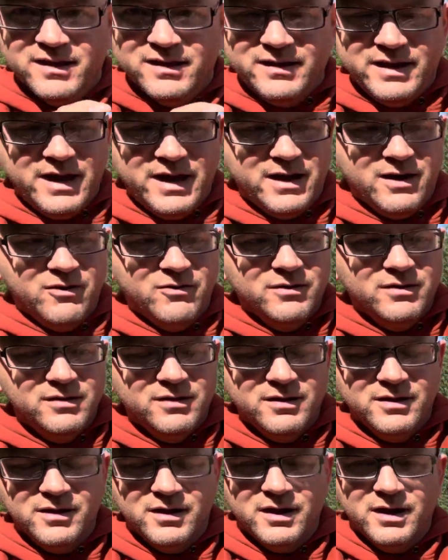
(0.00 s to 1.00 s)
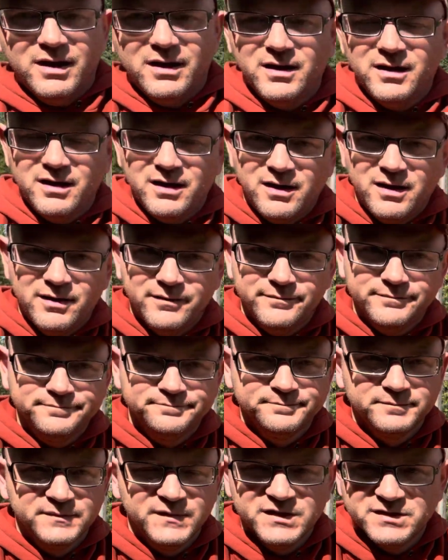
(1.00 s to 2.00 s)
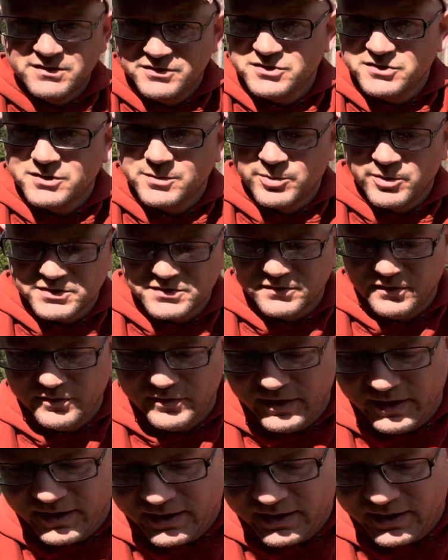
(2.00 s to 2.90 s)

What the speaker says: Now, this is just a personal thing.